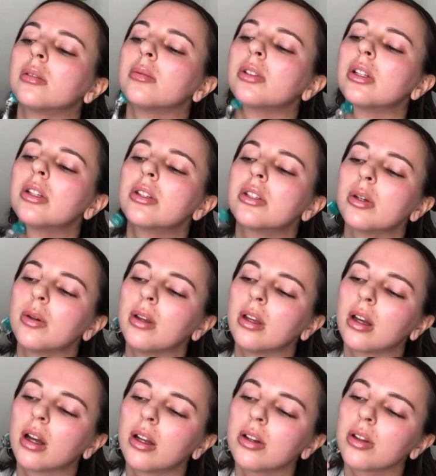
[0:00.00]
Just doing
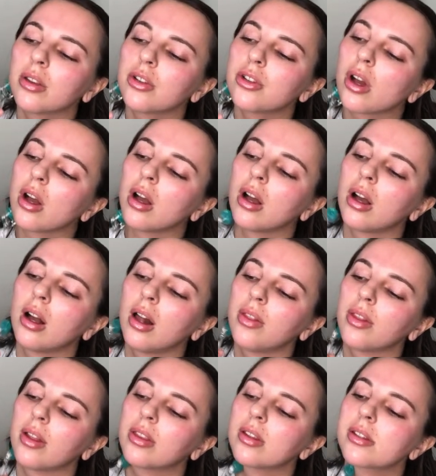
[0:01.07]
under the jaw and
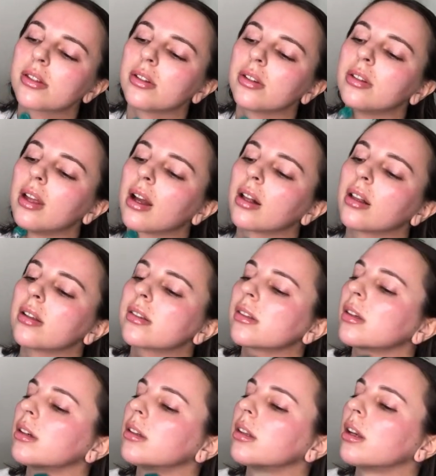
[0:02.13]
like this little necklace
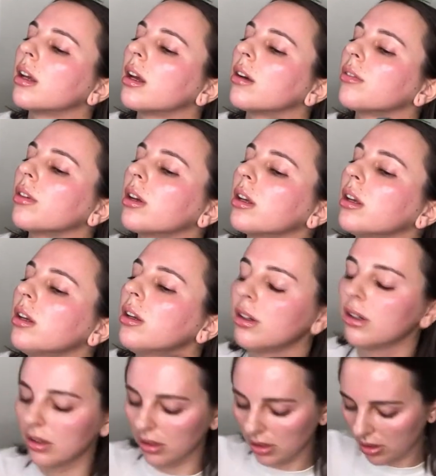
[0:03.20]
line that I have right
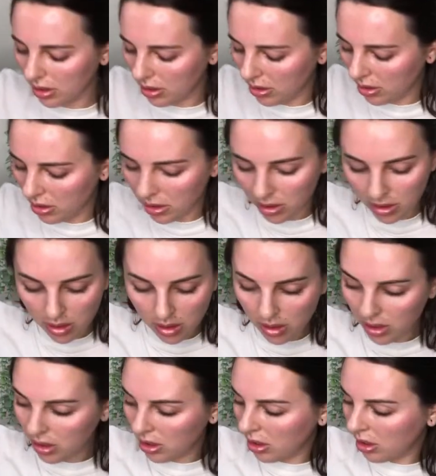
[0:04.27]
here. And